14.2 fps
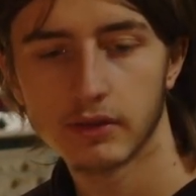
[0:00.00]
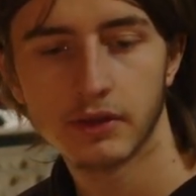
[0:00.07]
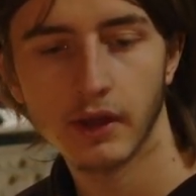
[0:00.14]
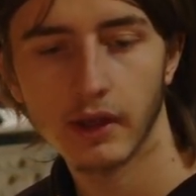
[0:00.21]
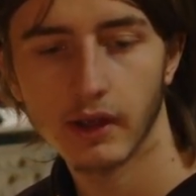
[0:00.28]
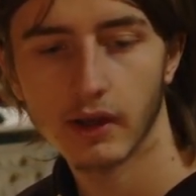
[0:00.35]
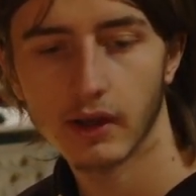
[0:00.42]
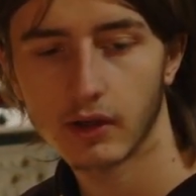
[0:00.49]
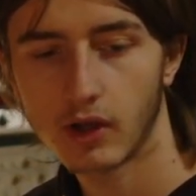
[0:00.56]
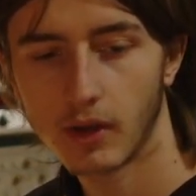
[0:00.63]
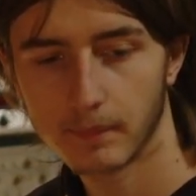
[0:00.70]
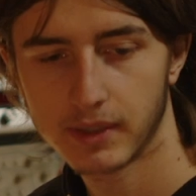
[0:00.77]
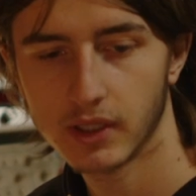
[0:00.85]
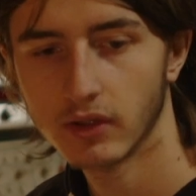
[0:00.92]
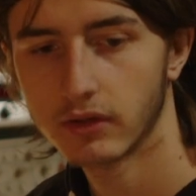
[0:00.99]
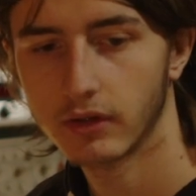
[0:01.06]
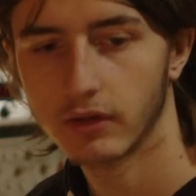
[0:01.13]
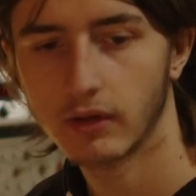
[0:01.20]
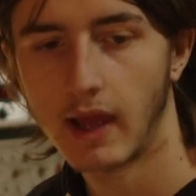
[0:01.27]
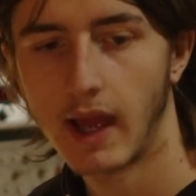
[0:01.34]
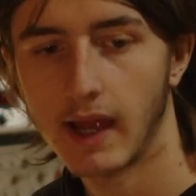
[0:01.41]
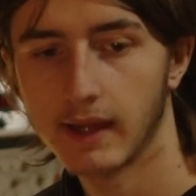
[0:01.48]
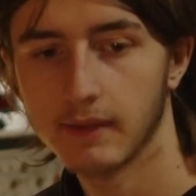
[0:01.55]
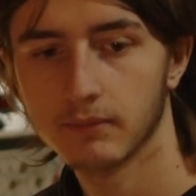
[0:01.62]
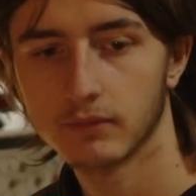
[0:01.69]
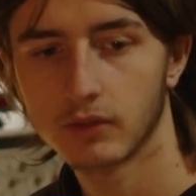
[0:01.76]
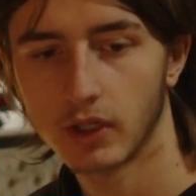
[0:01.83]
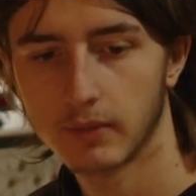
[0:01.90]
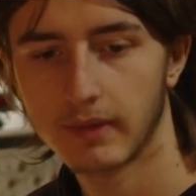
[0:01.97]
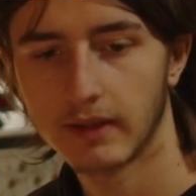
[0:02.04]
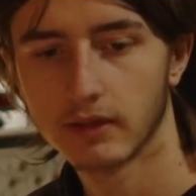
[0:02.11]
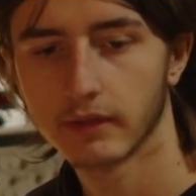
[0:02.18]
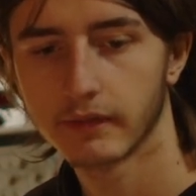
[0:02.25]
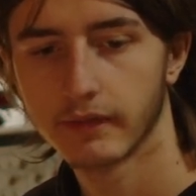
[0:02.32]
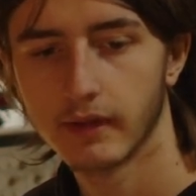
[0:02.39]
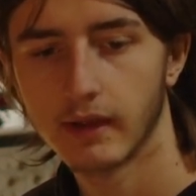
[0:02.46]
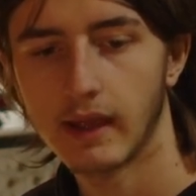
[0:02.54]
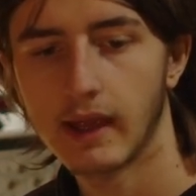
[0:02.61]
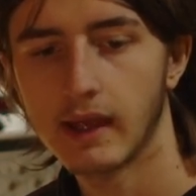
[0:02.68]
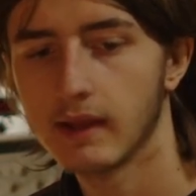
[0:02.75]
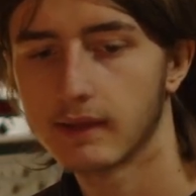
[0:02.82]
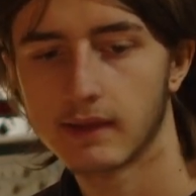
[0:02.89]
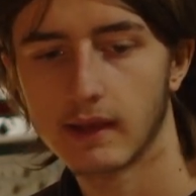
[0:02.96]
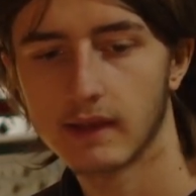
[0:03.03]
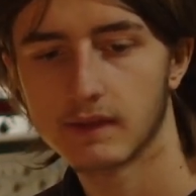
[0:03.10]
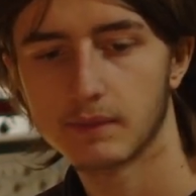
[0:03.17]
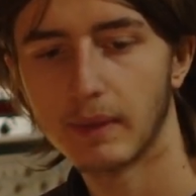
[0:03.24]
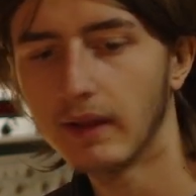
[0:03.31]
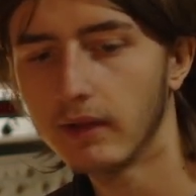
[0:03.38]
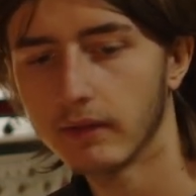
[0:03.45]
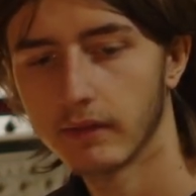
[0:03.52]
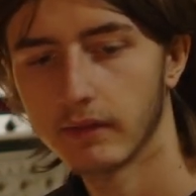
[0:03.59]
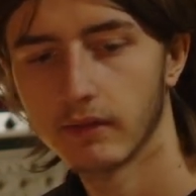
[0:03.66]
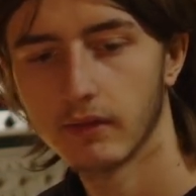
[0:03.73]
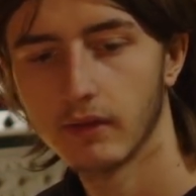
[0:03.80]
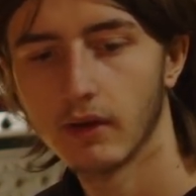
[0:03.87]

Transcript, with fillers: the computer I'm gonna build is, is built